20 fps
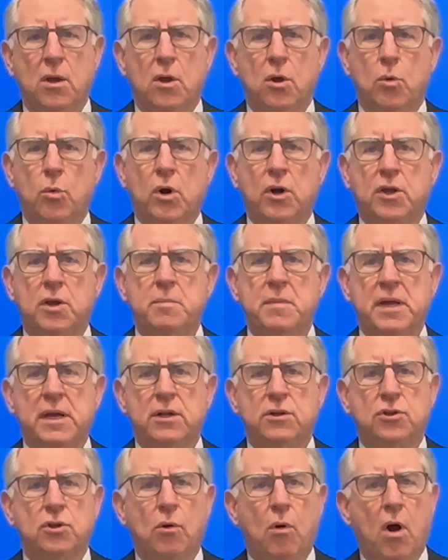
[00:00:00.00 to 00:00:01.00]
We're
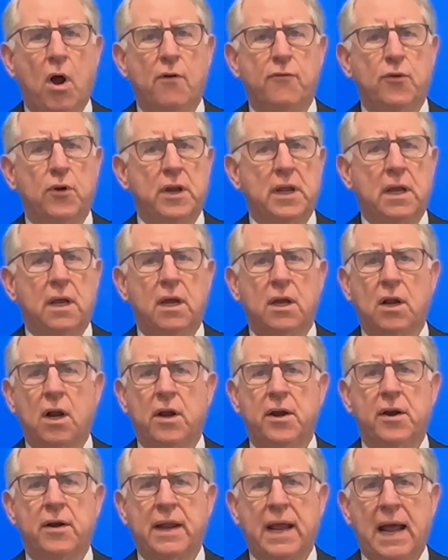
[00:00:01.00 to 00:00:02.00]
committed to offering
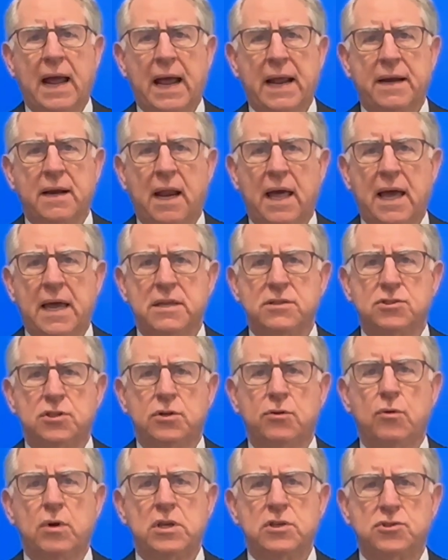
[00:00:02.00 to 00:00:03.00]
clear guidelines and
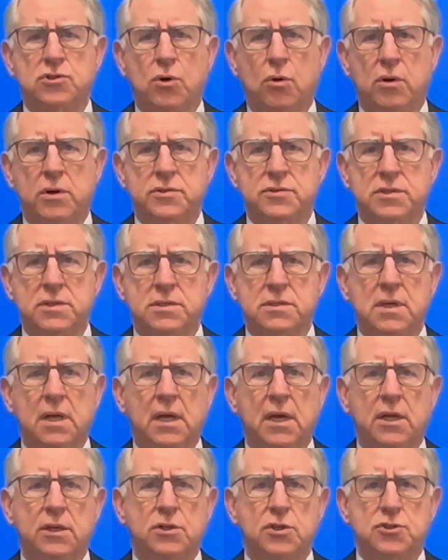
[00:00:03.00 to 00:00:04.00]
resources
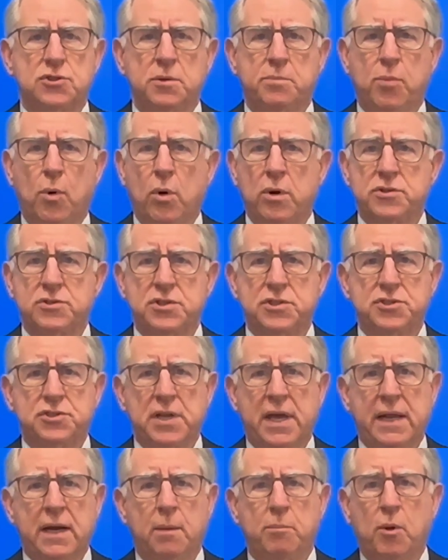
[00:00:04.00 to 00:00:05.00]
to support
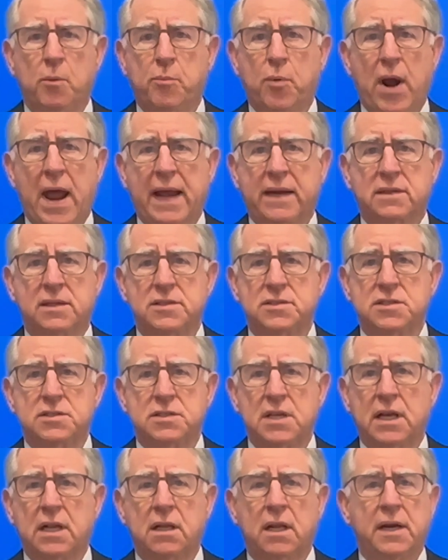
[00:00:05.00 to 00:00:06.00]
sustainable practices
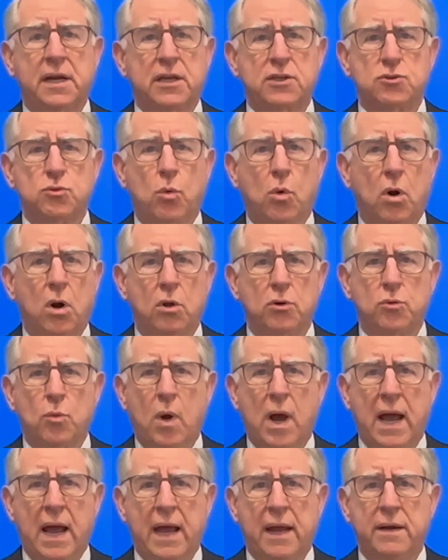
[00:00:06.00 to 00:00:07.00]
in clinics
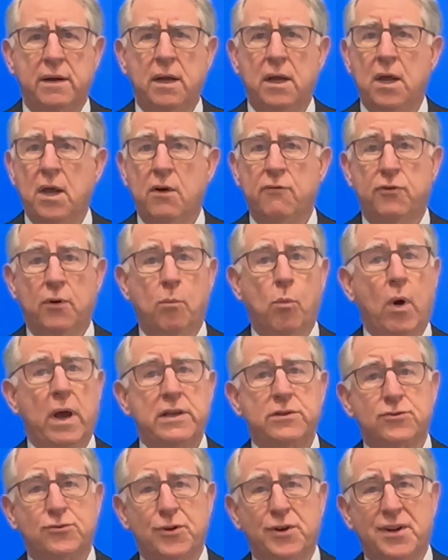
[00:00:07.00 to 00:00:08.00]
worldwide, from
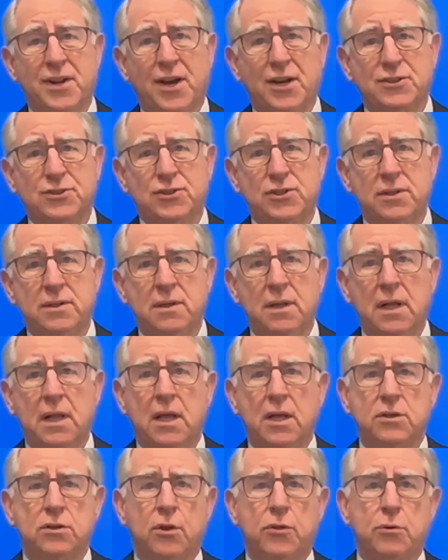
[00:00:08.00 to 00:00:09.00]
waste reduction
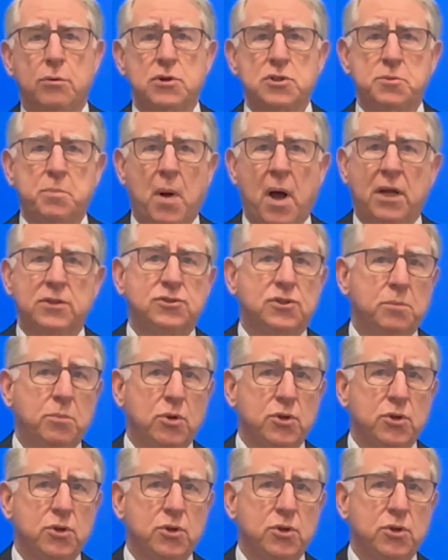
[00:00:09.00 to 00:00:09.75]
to the responsible